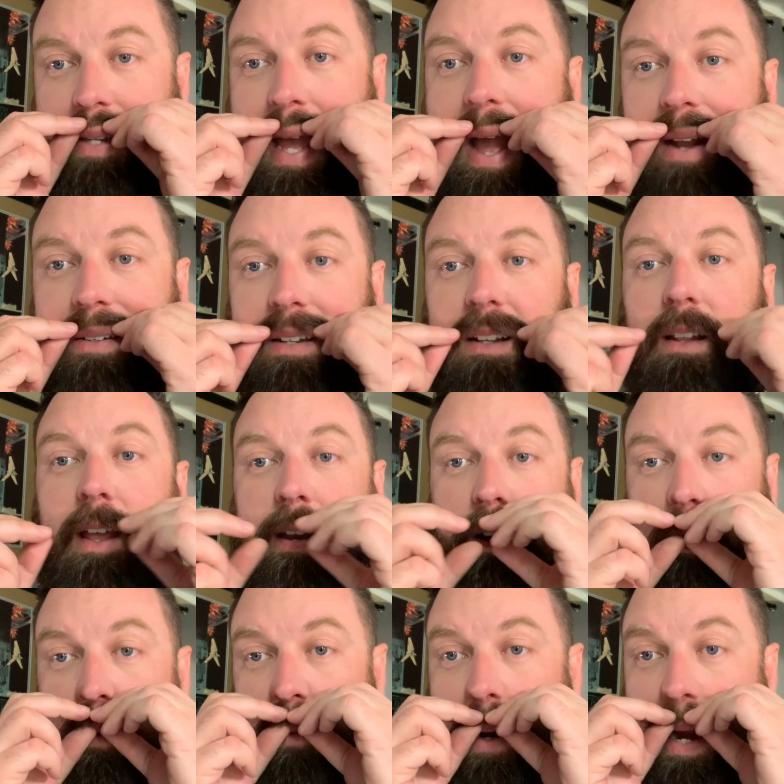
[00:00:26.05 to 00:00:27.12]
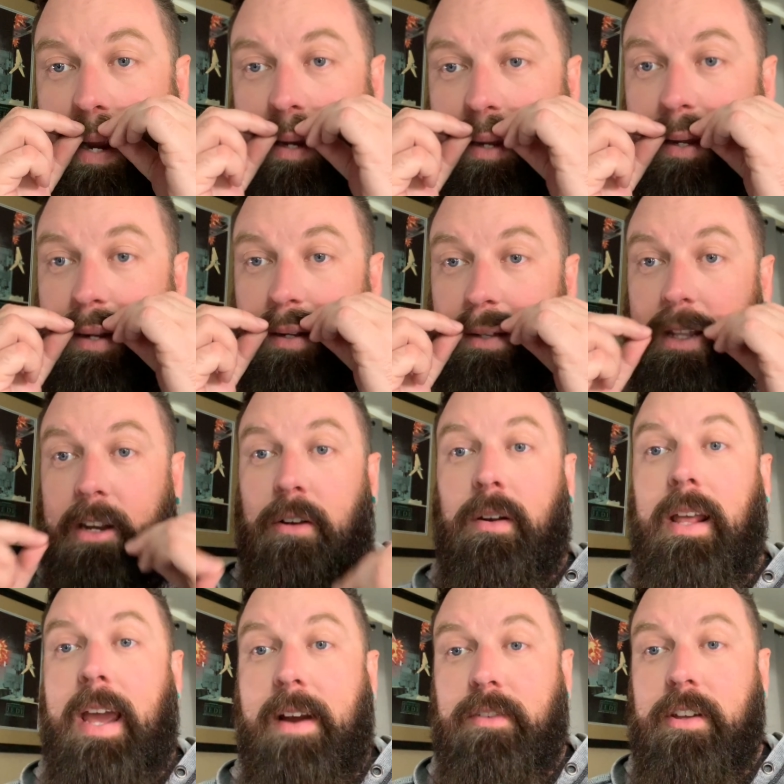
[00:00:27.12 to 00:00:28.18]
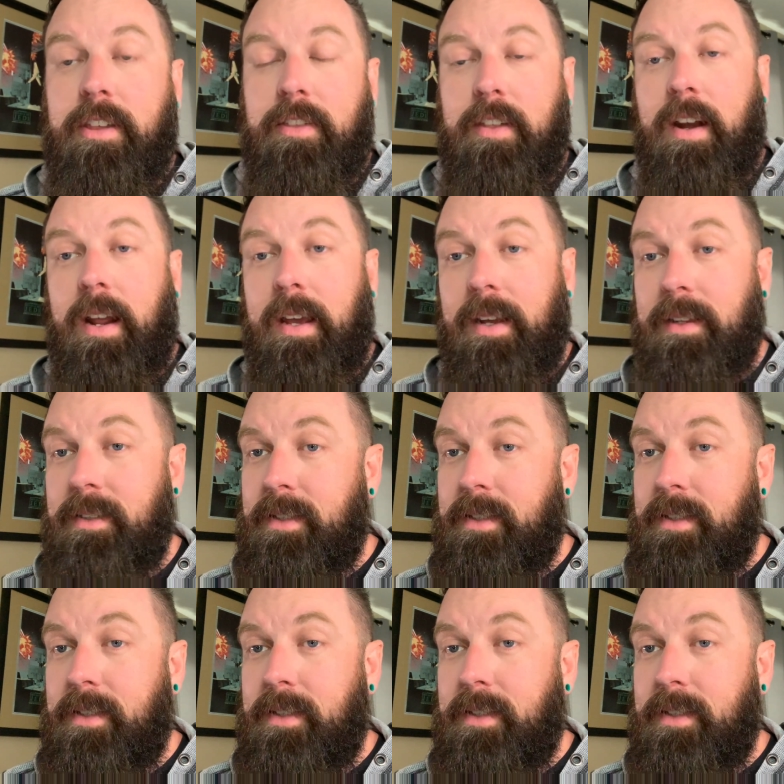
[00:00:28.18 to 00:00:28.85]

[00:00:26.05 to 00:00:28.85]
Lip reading: acting like a rake in literally everything that I eat.